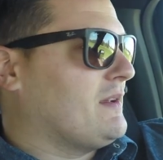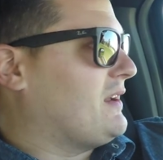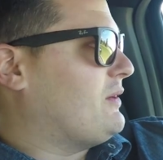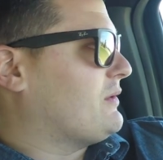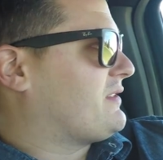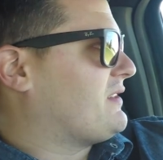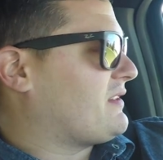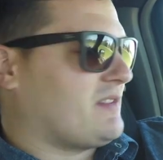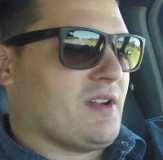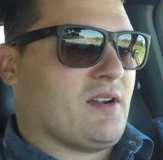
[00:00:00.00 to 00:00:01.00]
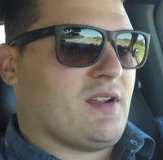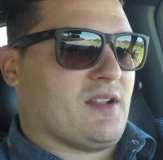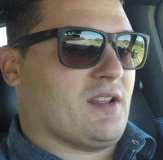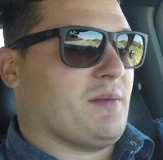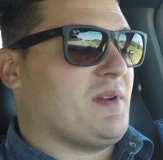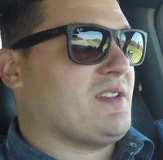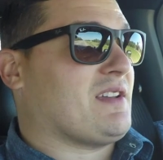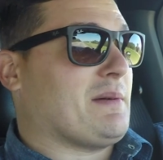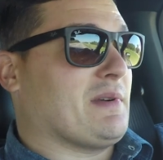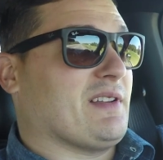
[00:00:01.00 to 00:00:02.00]
Eat what's necessary, and in the
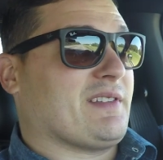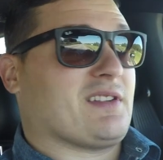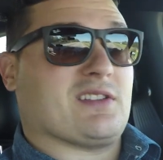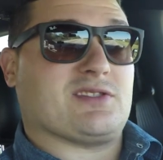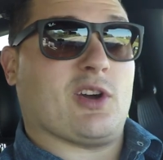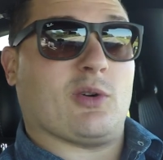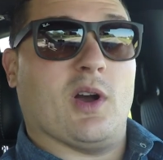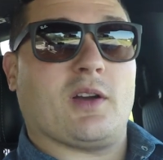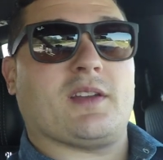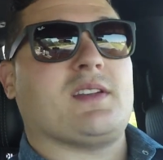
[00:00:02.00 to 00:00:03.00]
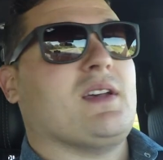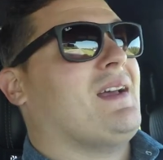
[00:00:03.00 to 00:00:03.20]
meantime, I'm gonna listen to Joe Rogan.